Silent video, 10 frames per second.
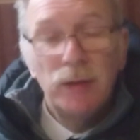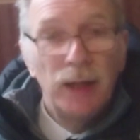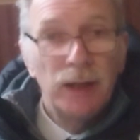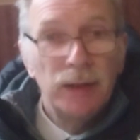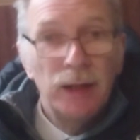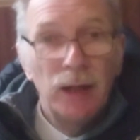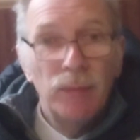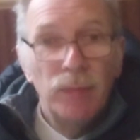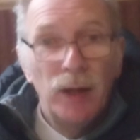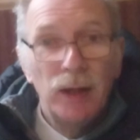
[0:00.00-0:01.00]
taken
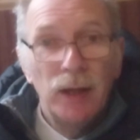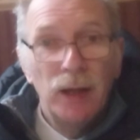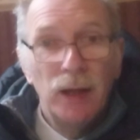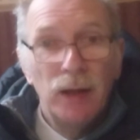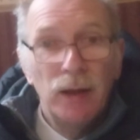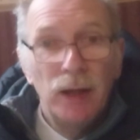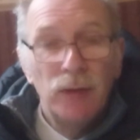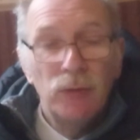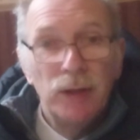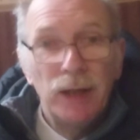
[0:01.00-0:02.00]
down by
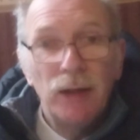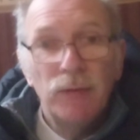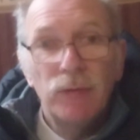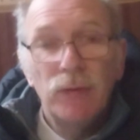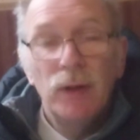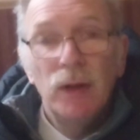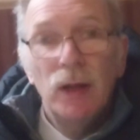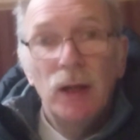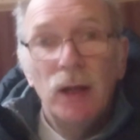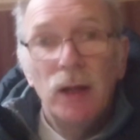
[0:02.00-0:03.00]
Henry VIII,
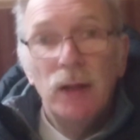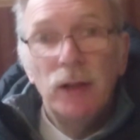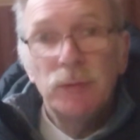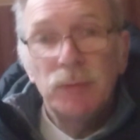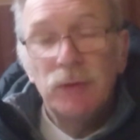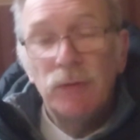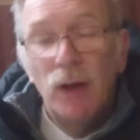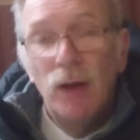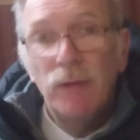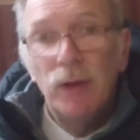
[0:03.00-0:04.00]
Elizabeth's
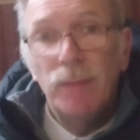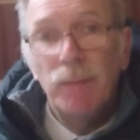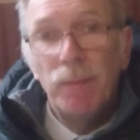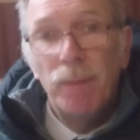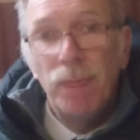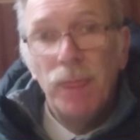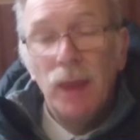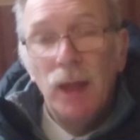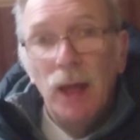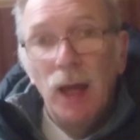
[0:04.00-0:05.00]
father.
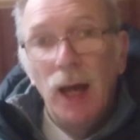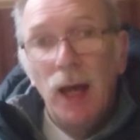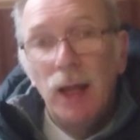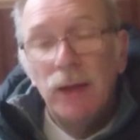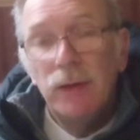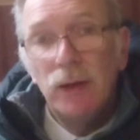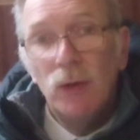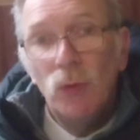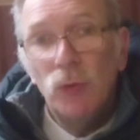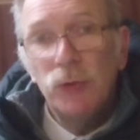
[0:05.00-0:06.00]
And
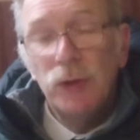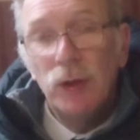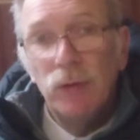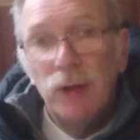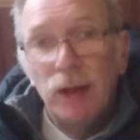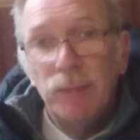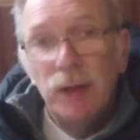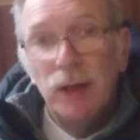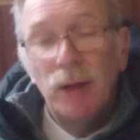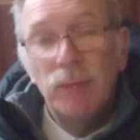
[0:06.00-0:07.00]
also there had
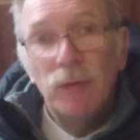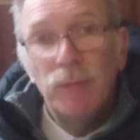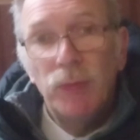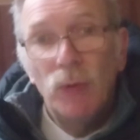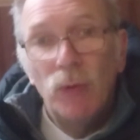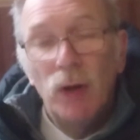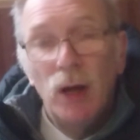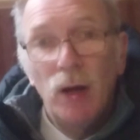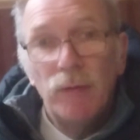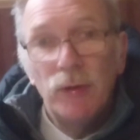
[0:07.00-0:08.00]
been a number of poor
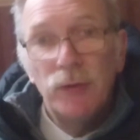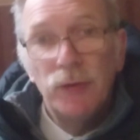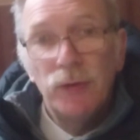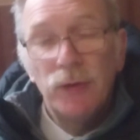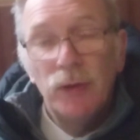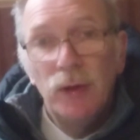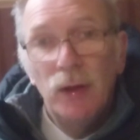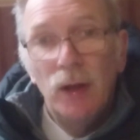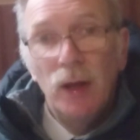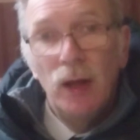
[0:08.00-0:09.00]
harvests.
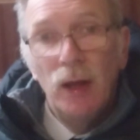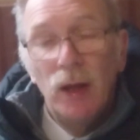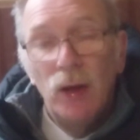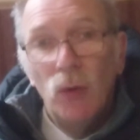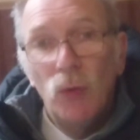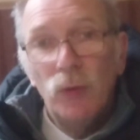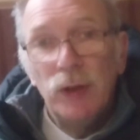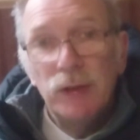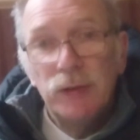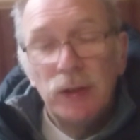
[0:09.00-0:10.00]
All
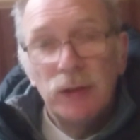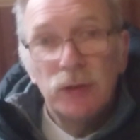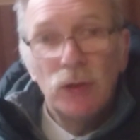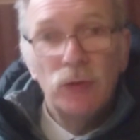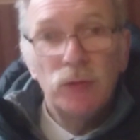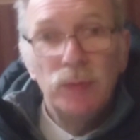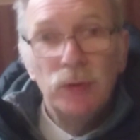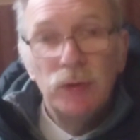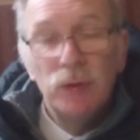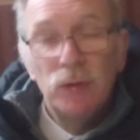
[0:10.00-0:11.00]
these things
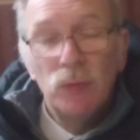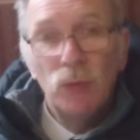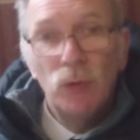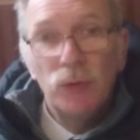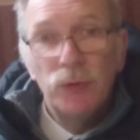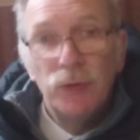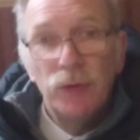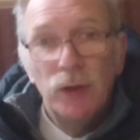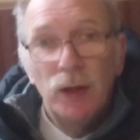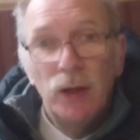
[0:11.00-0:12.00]
contributed towards
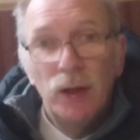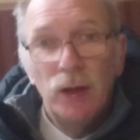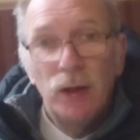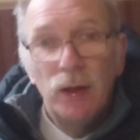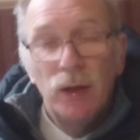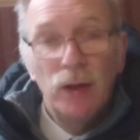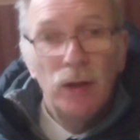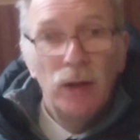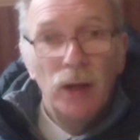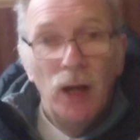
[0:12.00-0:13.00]

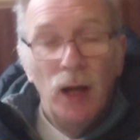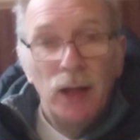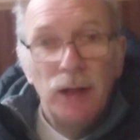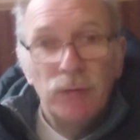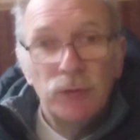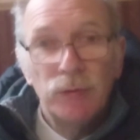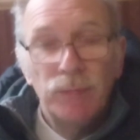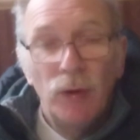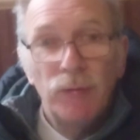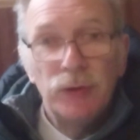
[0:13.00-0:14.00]
high levels of
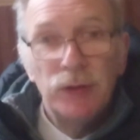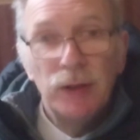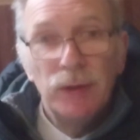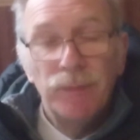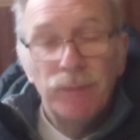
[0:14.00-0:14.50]
poverty.